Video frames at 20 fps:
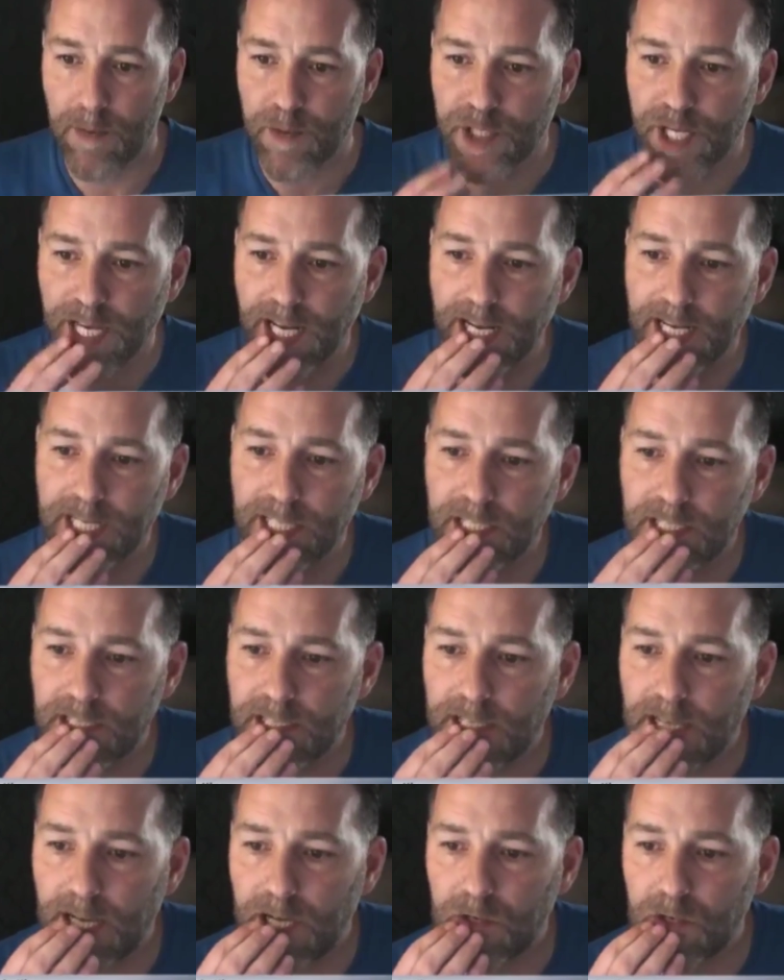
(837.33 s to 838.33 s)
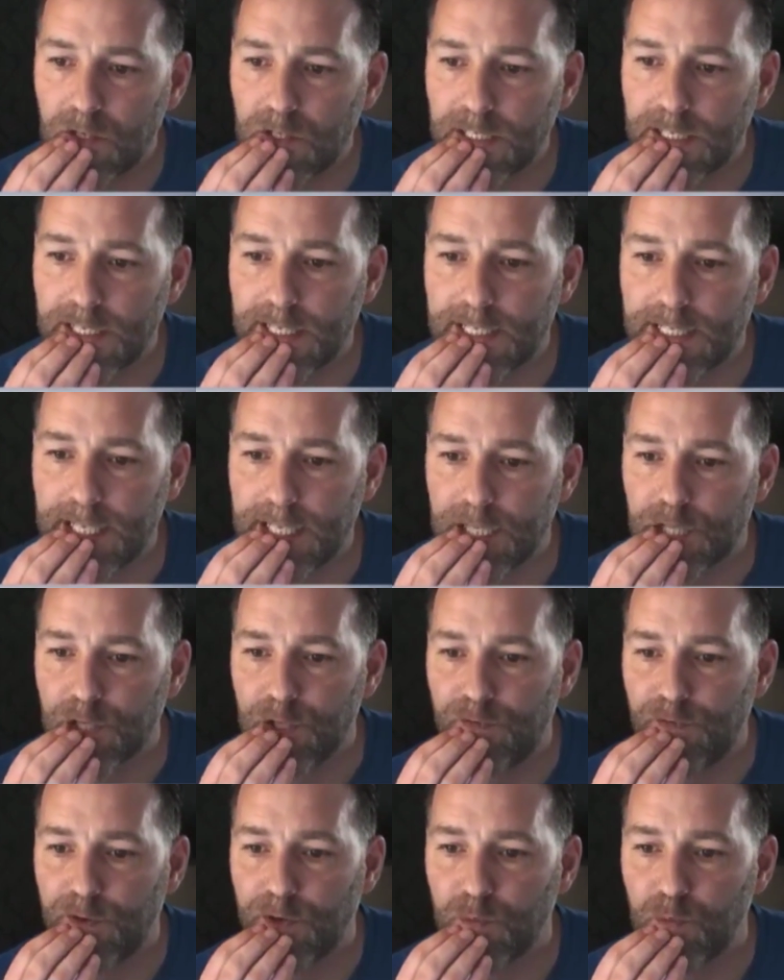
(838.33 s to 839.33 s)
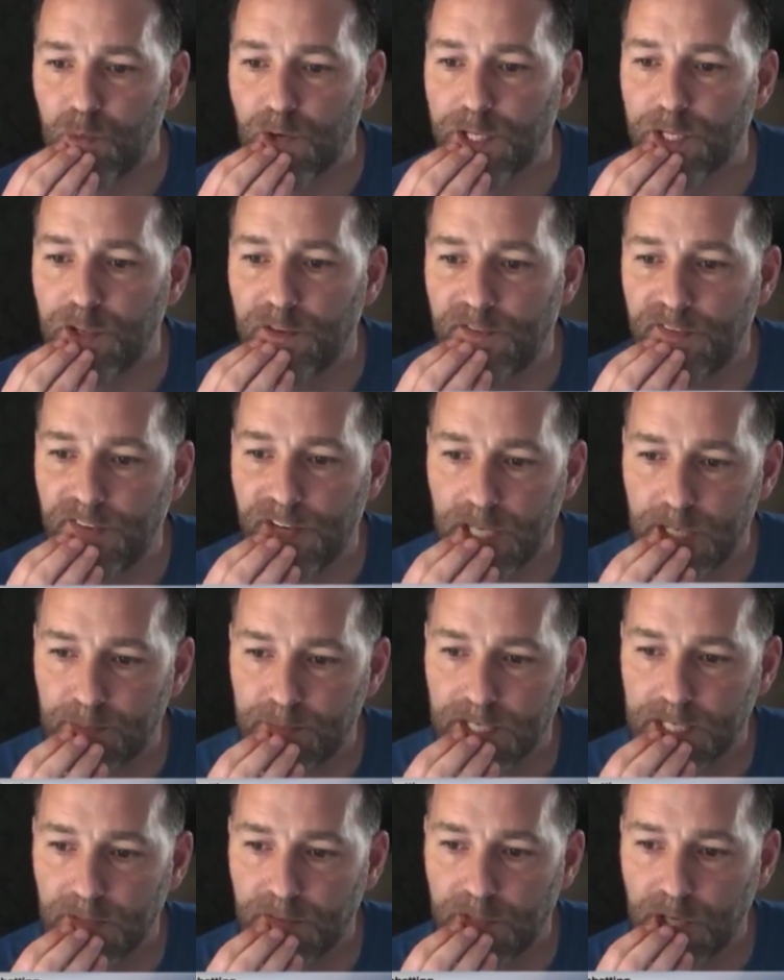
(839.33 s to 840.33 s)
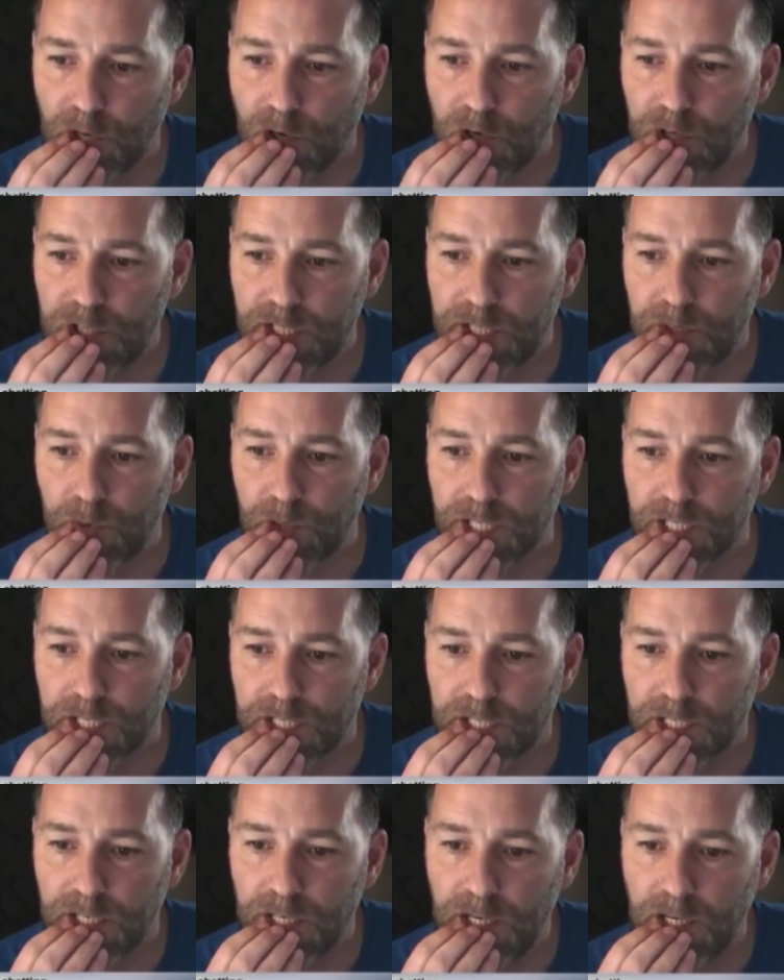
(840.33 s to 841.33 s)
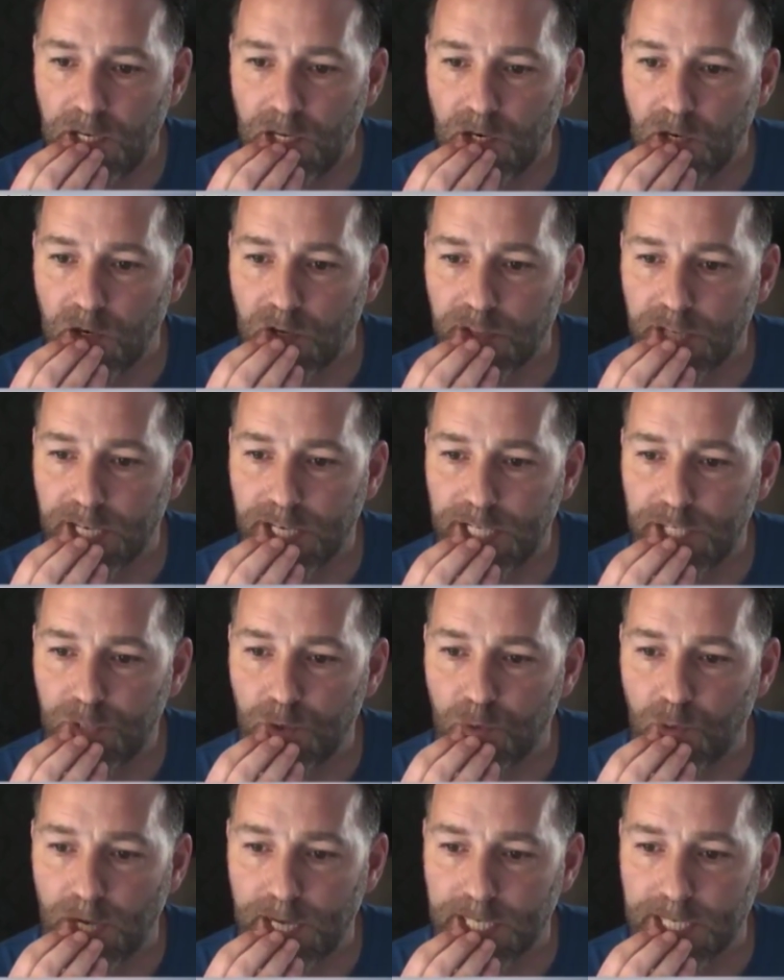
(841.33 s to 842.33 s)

Um, Jen Atkinson, how long did it take you from when you flipped the on switch on the initial